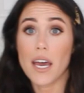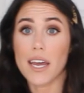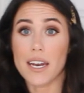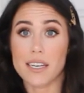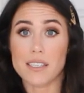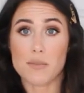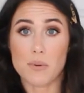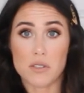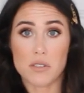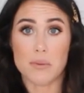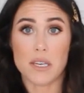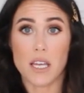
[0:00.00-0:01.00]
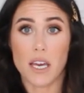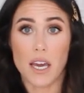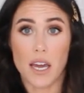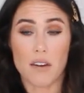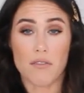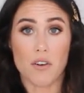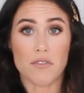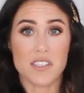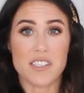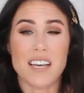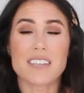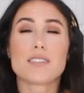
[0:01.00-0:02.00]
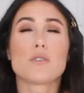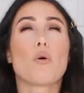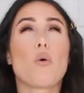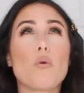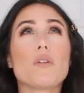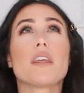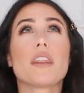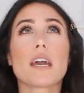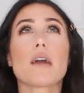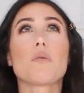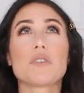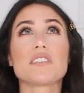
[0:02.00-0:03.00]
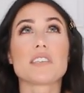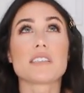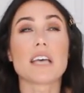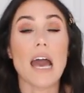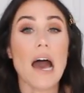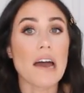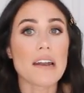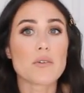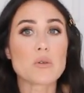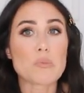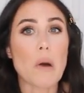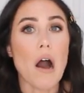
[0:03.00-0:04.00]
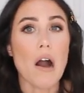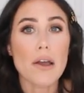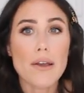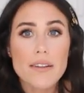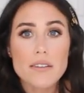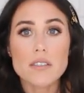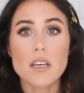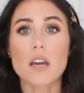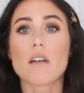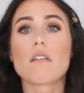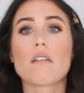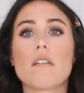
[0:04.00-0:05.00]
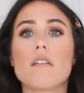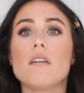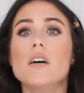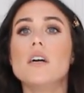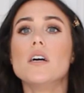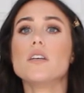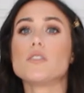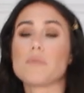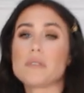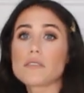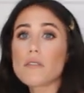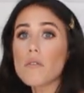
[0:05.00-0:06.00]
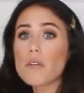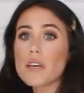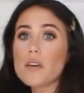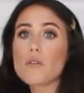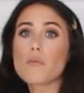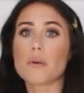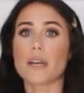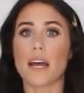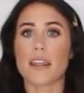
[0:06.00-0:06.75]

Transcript: it is supposed to be like kind of oversized the only thing I wish this had was pockets like oh this would be so cute but